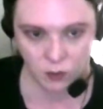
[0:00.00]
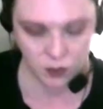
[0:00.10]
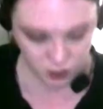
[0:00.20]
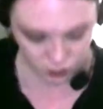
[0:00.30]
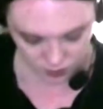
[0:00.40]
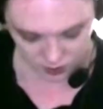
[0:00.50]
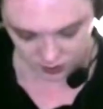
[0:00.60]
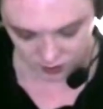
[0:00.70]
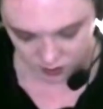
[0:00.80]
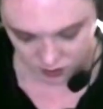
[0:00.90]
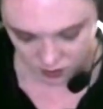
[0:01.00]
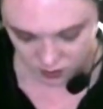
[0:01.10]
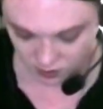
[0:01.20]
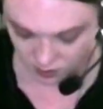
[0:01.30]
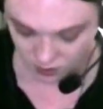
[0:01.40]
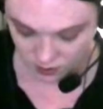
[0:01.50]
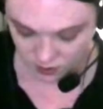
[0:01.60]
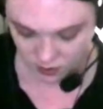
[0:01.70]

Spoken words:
which is really, you